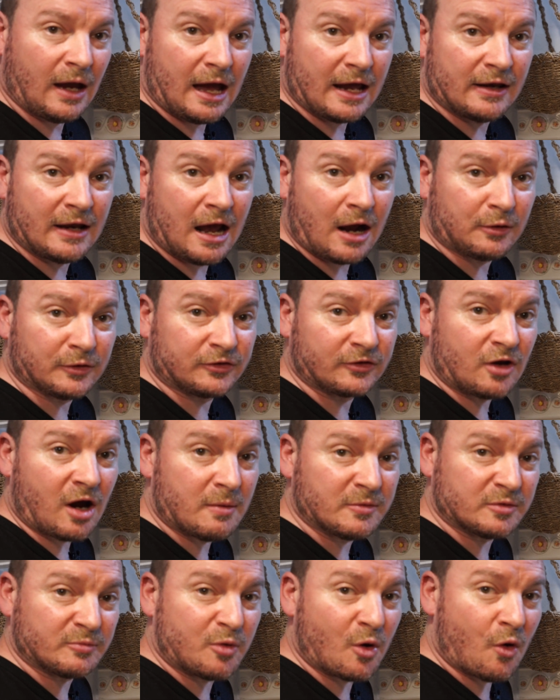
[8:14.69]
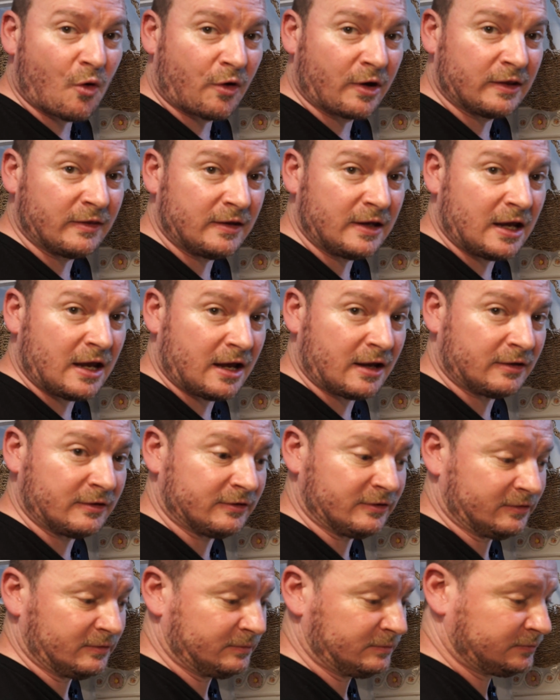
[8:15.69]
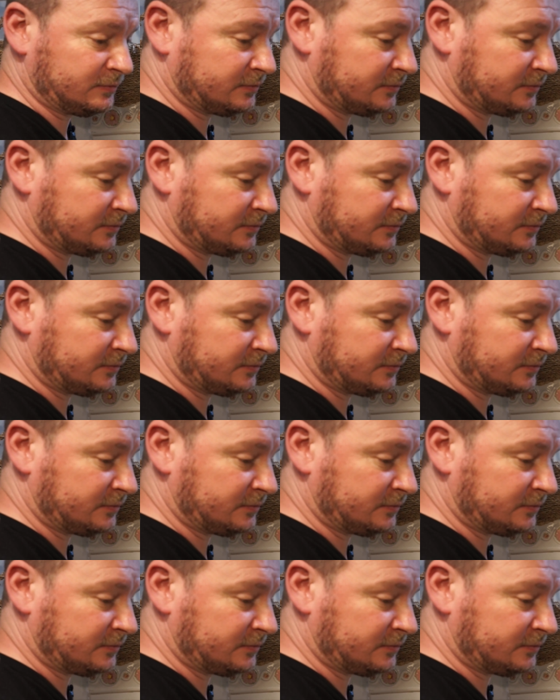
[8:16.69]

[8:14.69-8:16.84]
And now it's time to pour in the eggs.